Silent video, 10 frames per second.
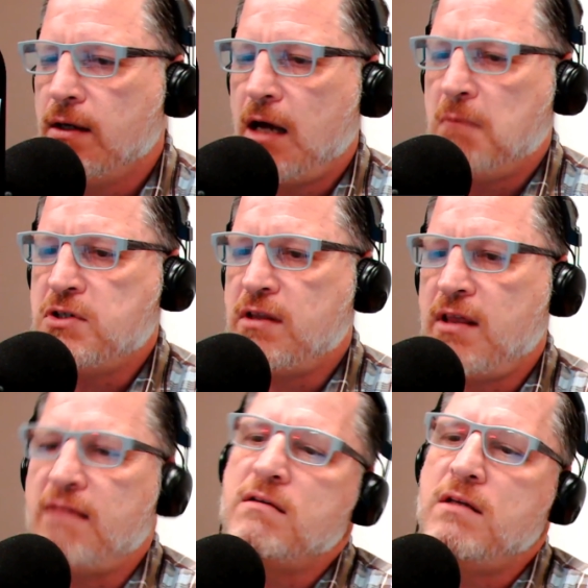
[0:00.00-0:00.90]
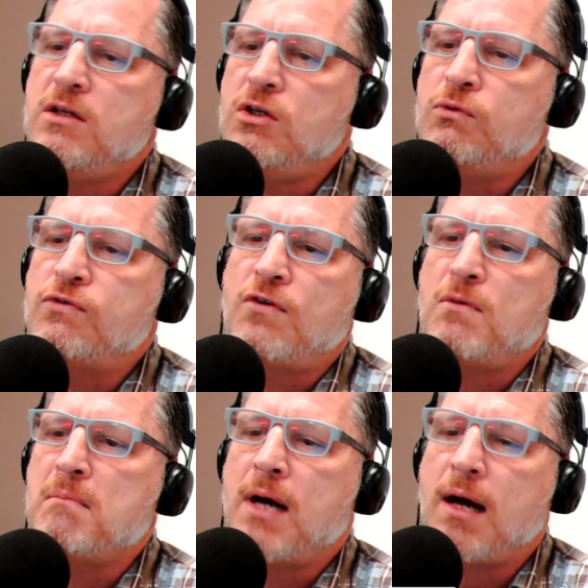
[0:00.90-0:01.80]
How much of that do you
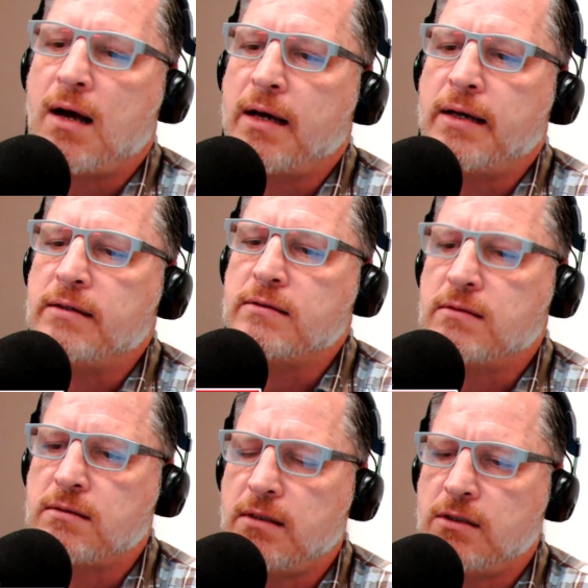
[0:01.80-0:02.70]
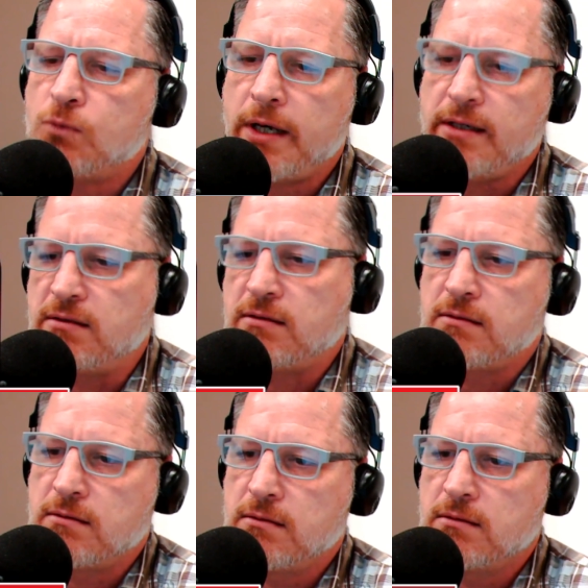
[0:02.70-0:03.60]
surmise is waste?